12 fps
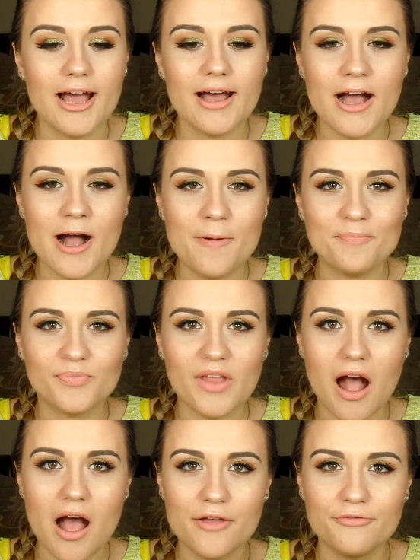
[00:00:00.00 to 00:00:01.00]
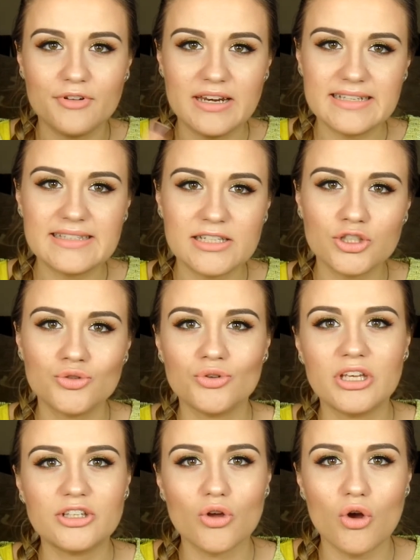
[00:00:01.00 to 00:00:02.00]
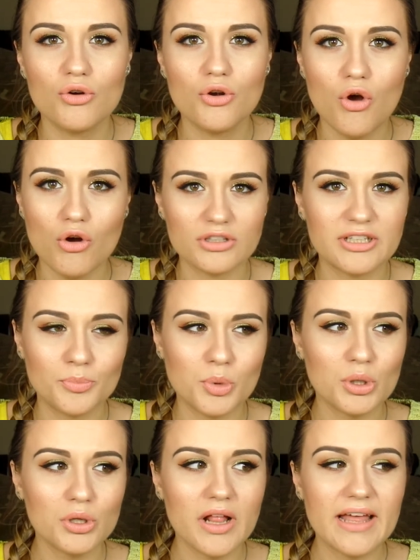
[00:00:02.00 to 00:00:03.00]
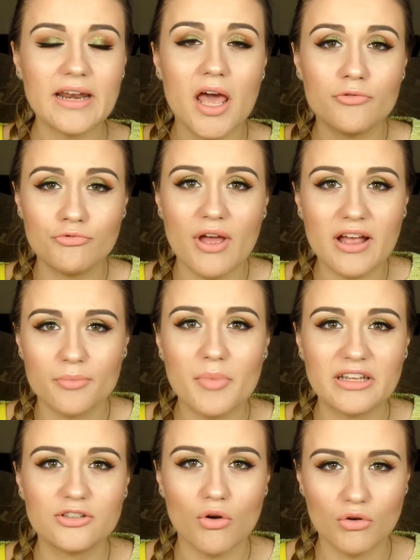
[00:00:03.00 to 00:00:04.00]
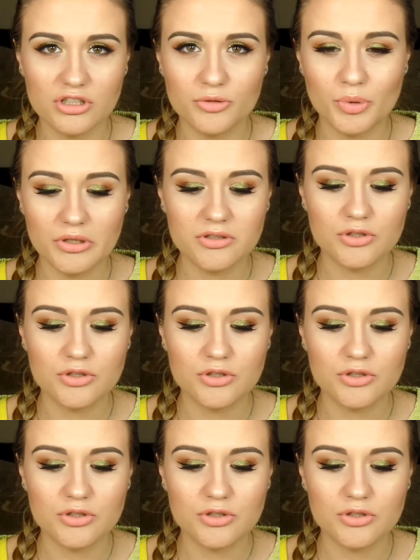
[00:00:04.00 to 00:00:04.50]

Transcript: I've listened to it on Audible, and I recommend Audible